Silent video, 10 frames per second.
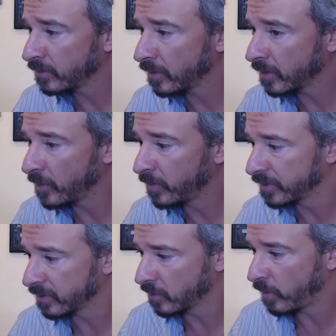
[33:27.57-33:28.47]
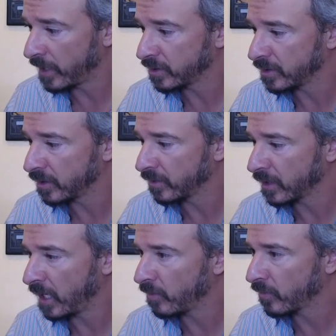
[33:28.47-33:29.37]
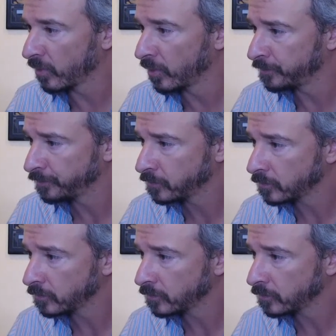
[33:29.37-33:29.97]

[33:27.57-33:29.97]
to another couple listener questions here that came through.